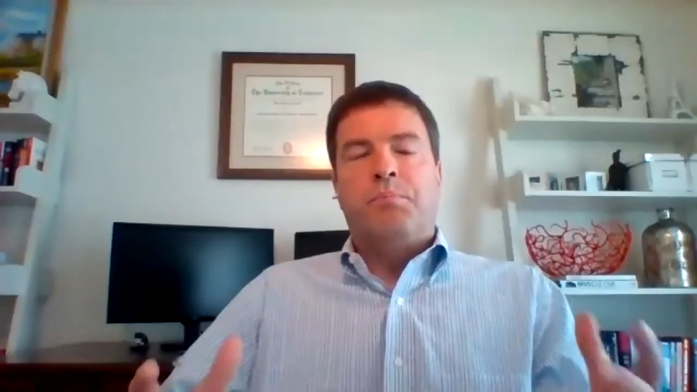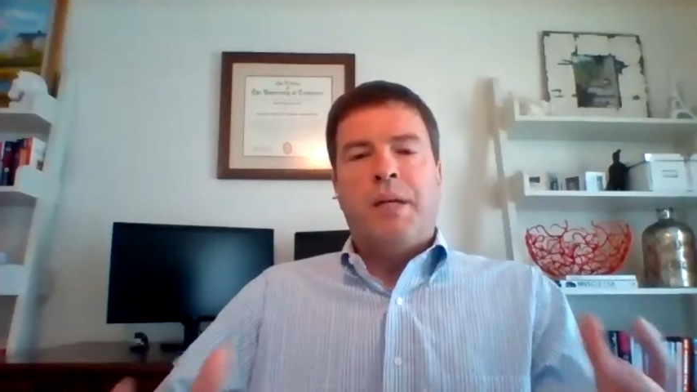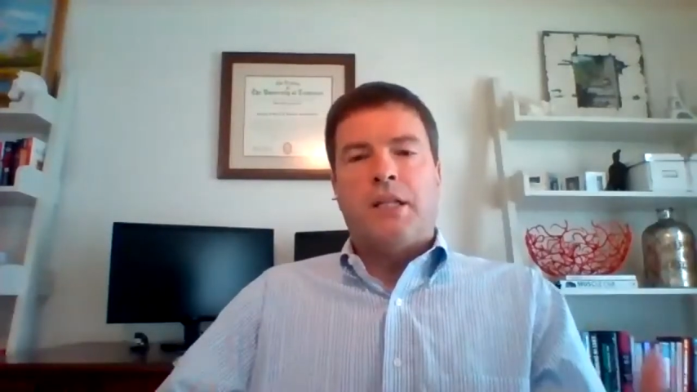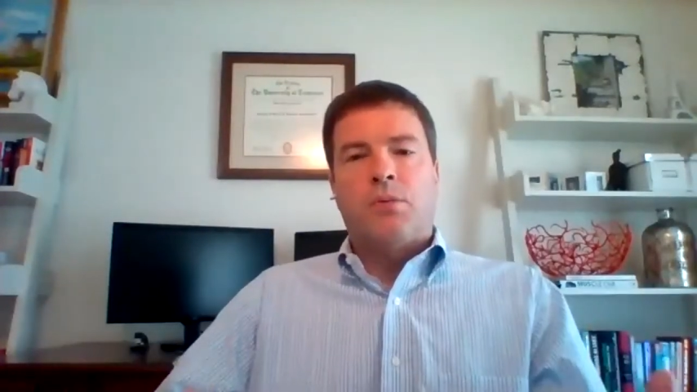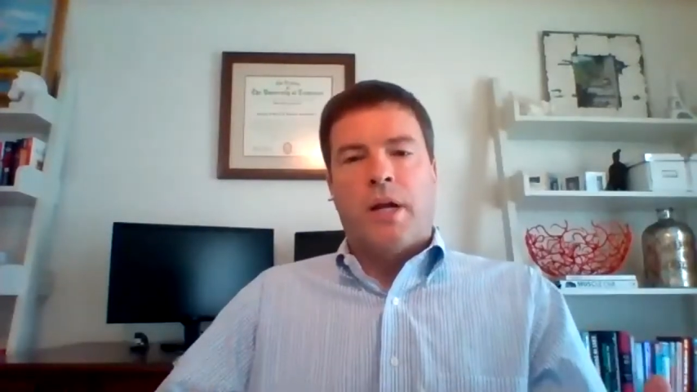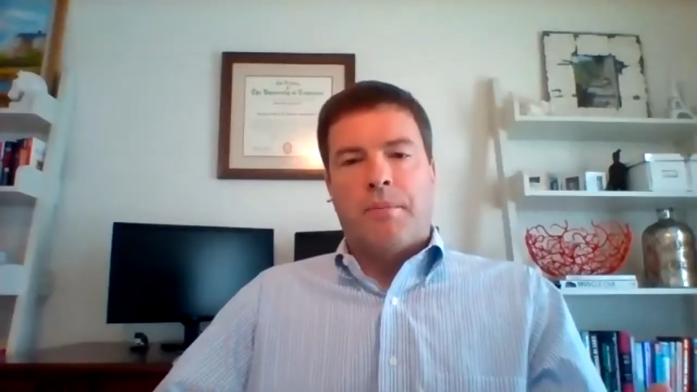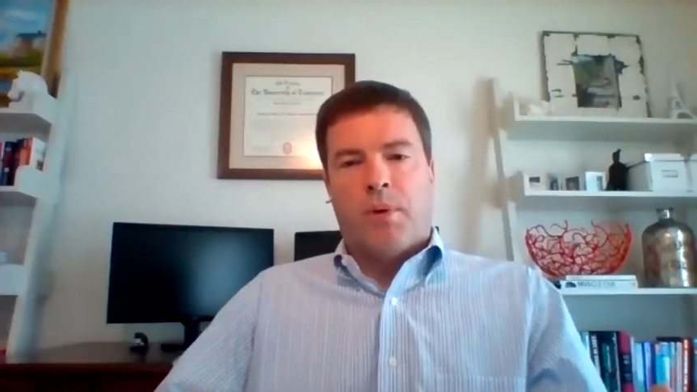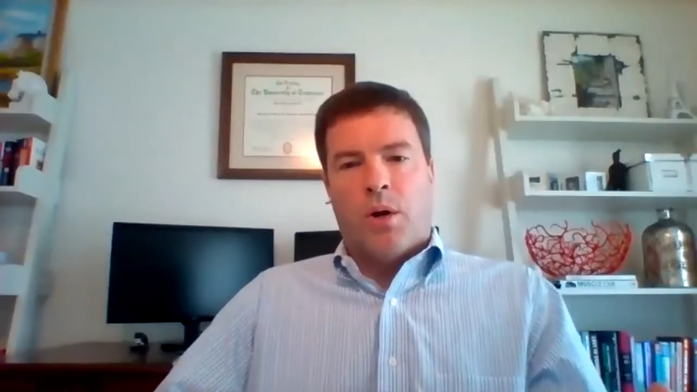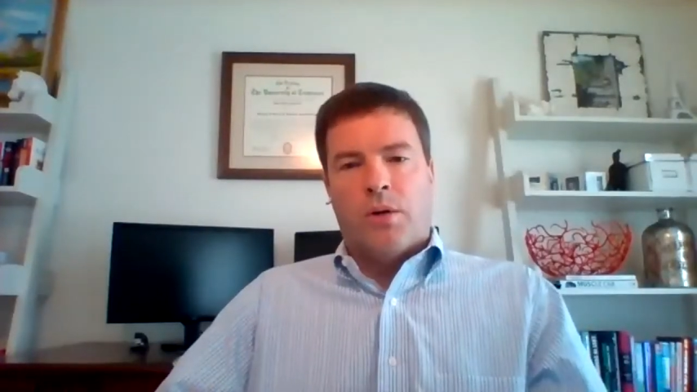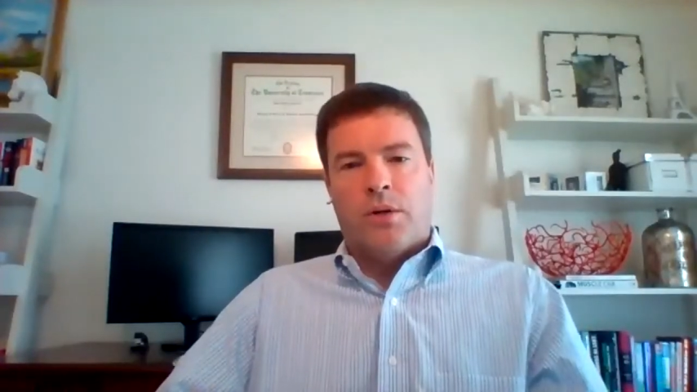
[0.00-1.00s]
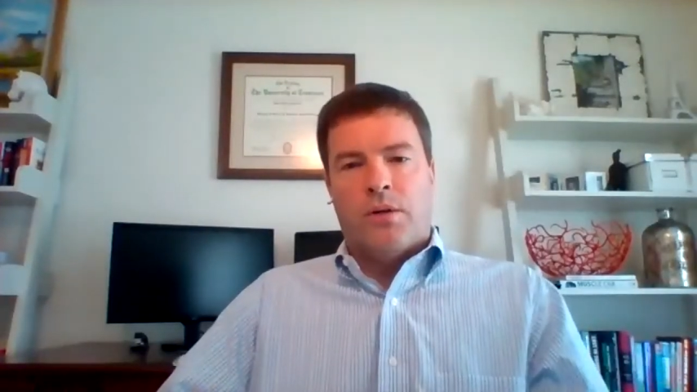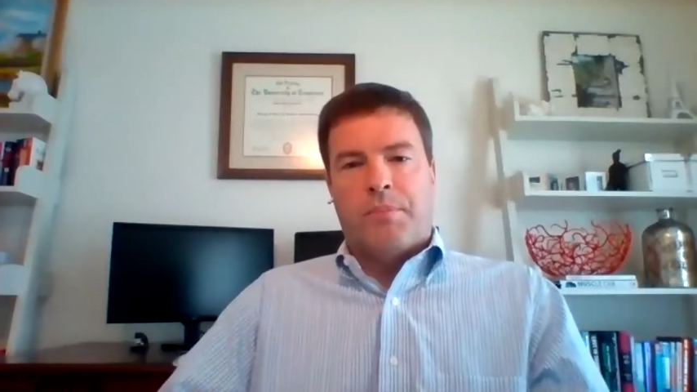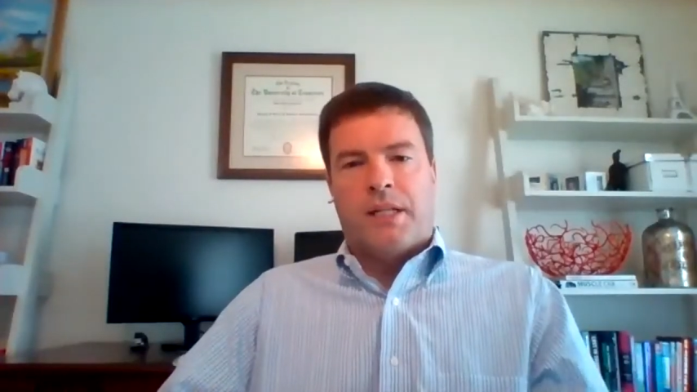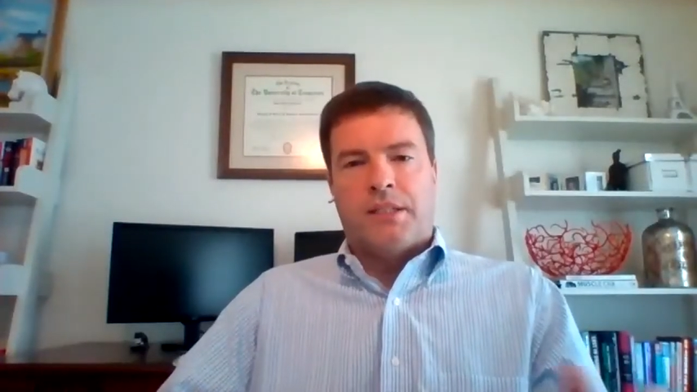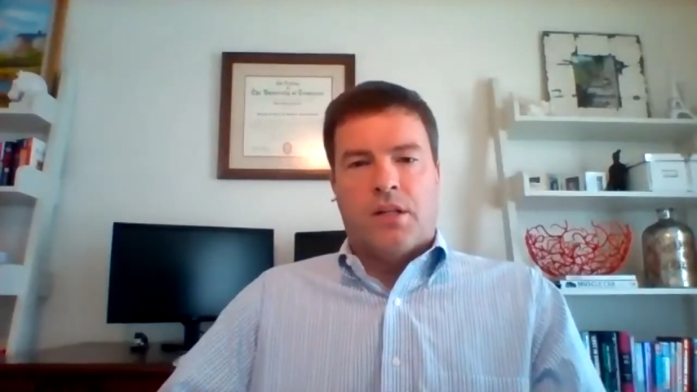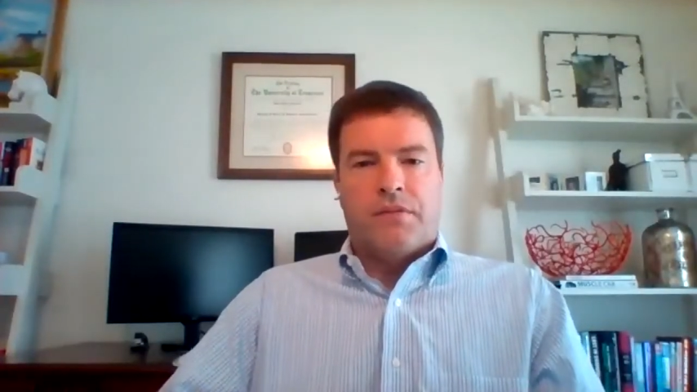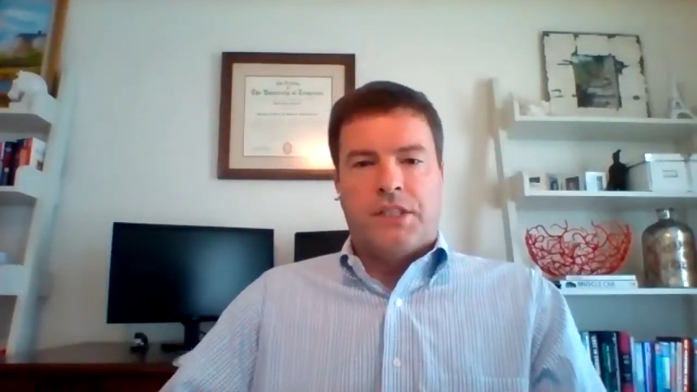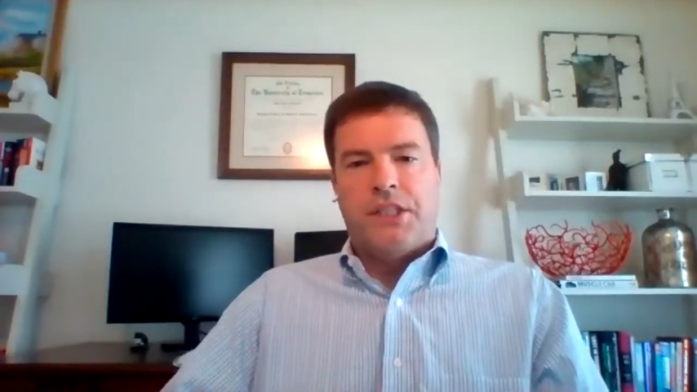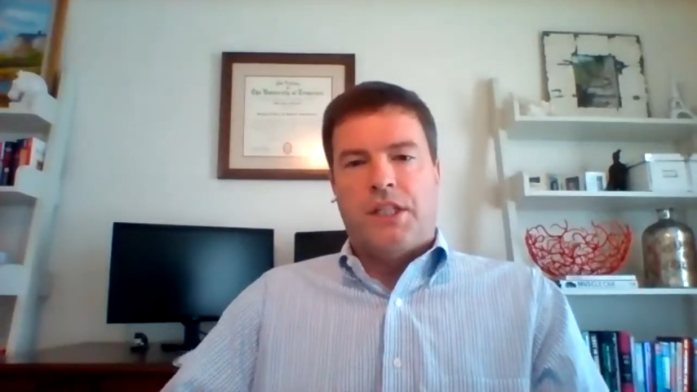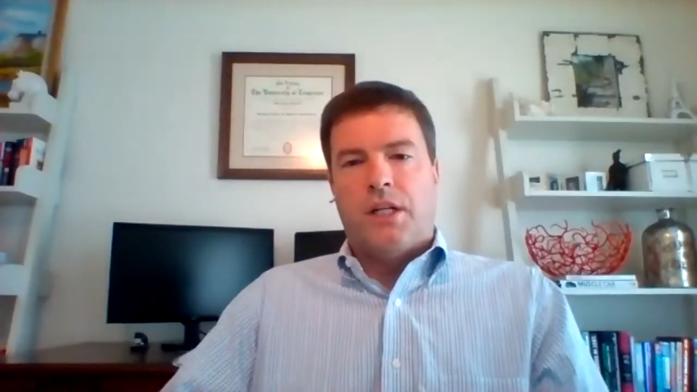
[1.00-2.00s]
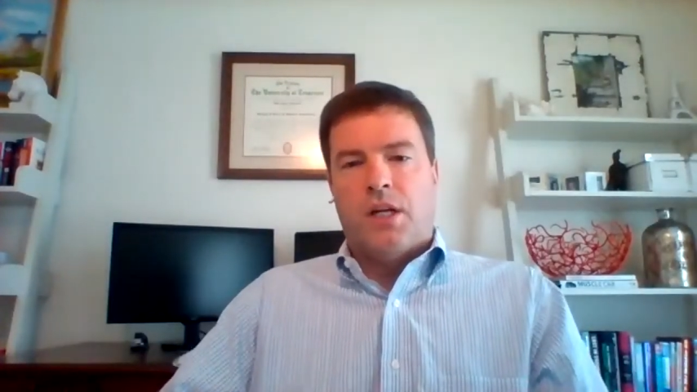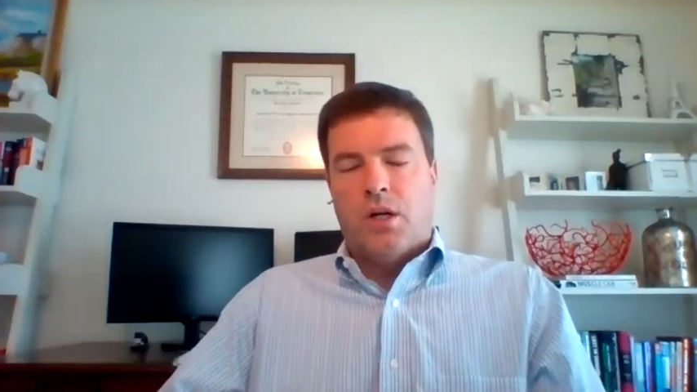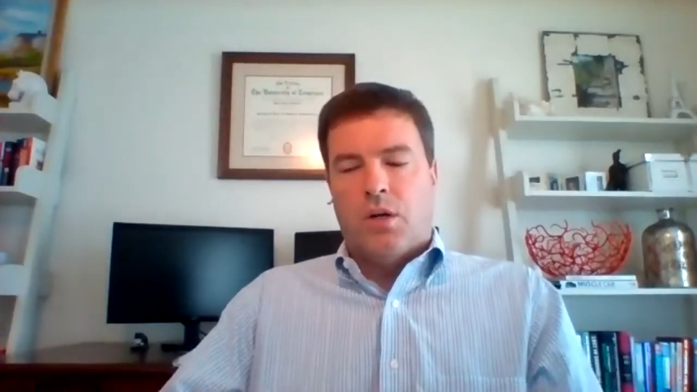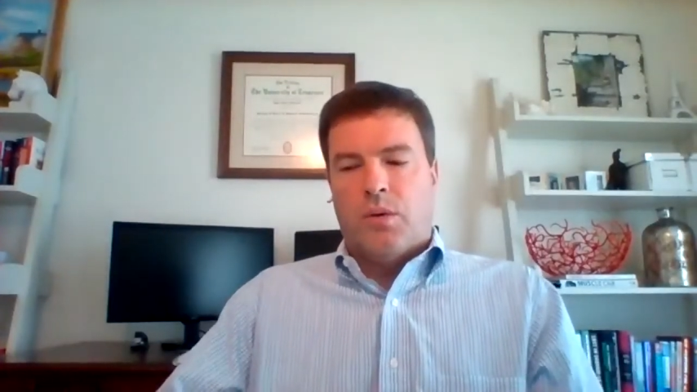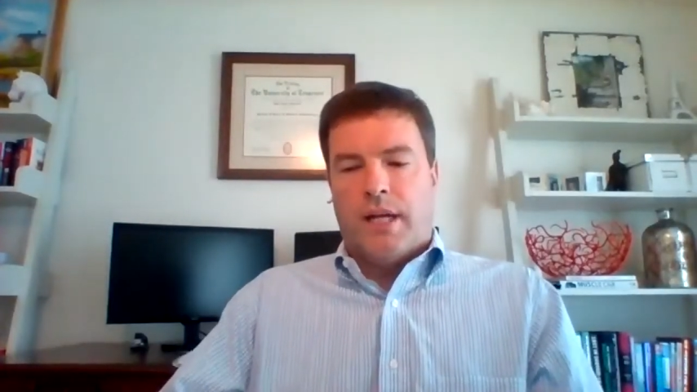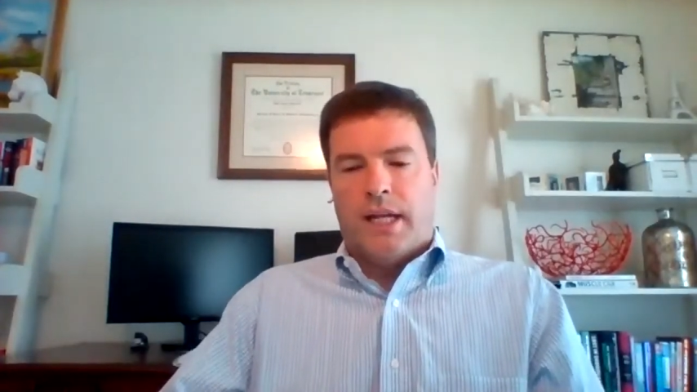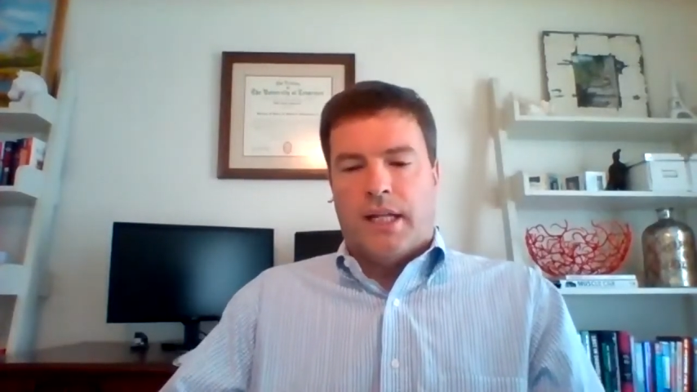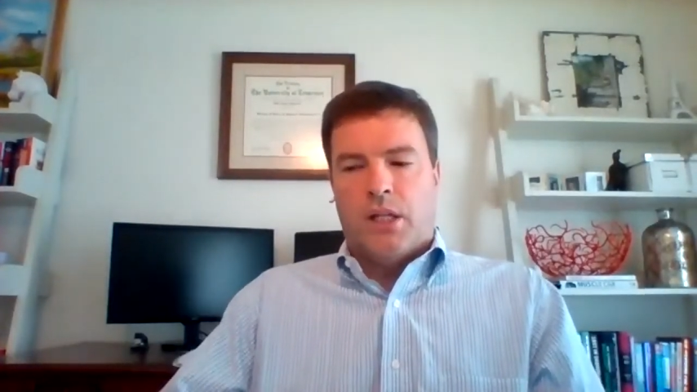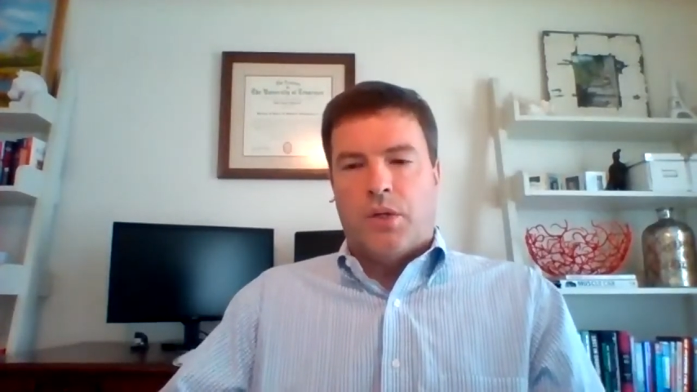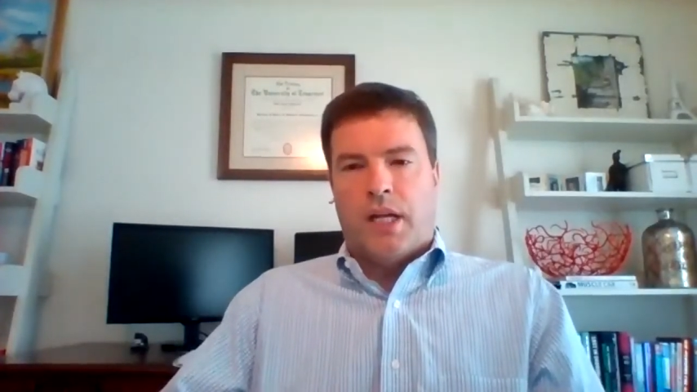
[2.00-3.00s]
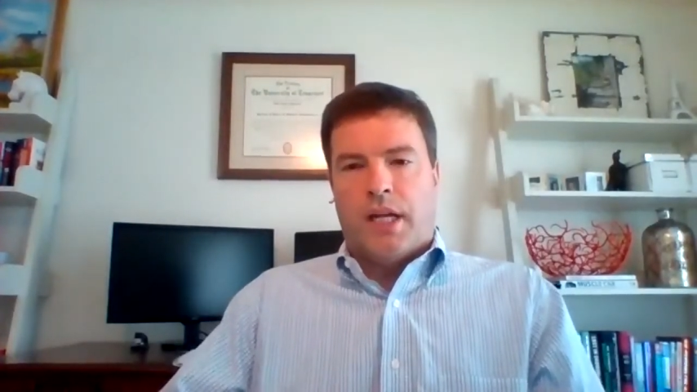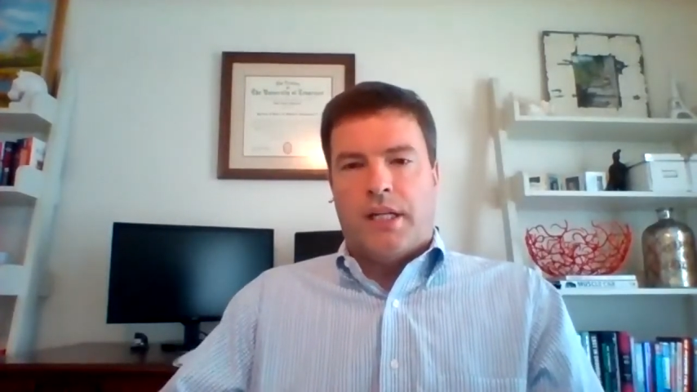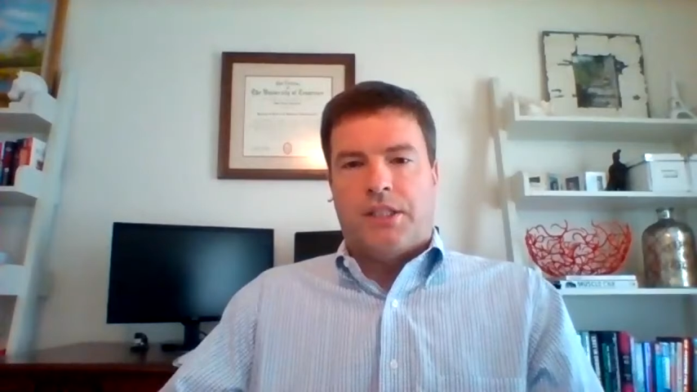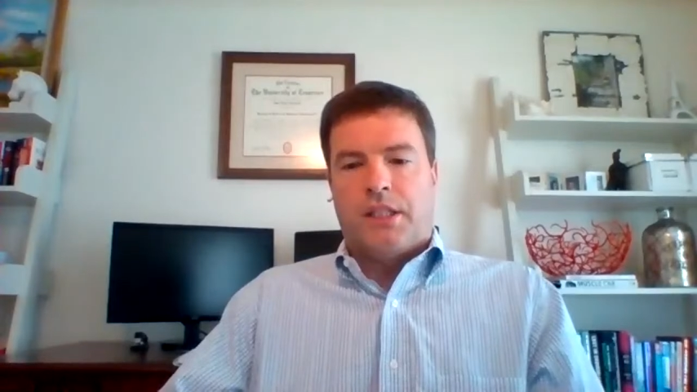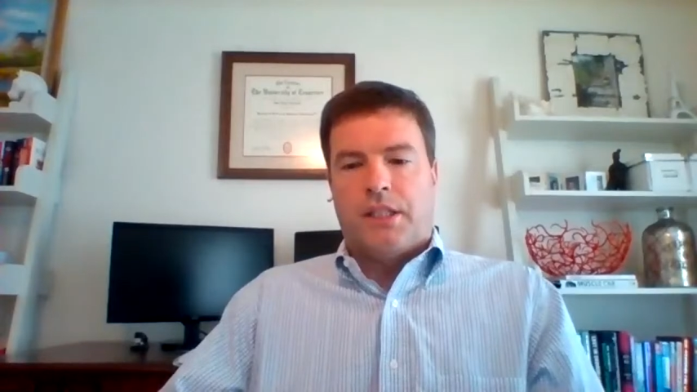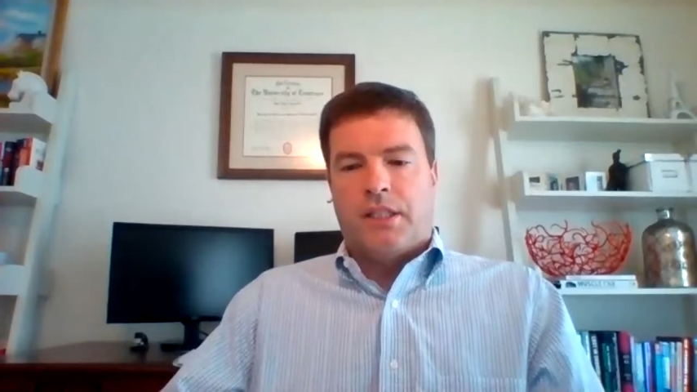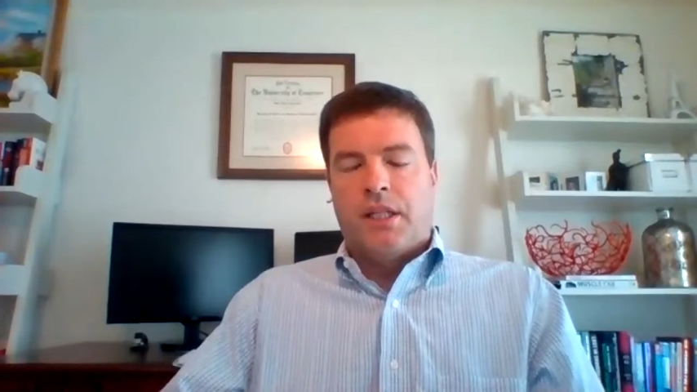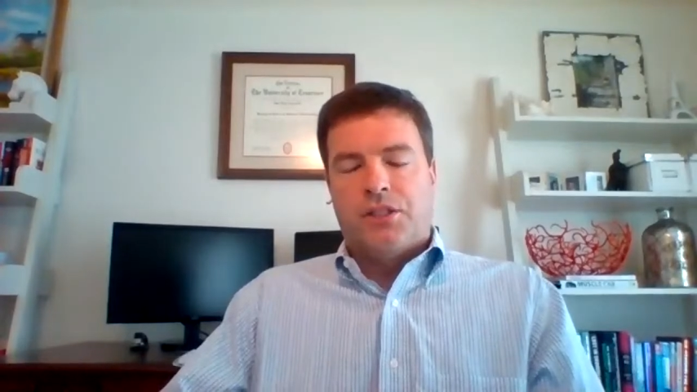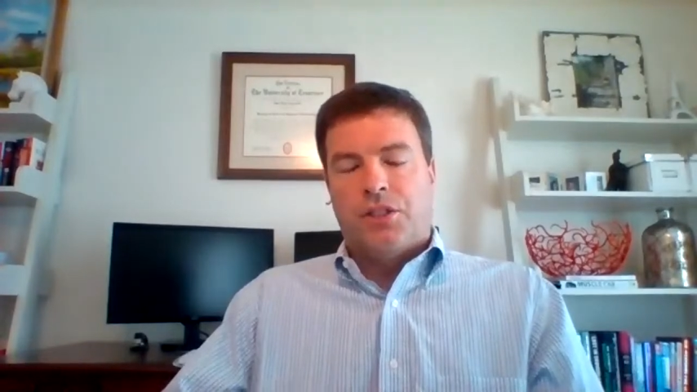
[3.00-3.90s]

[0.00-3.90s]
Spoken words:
pick the right partner based off of geo and location,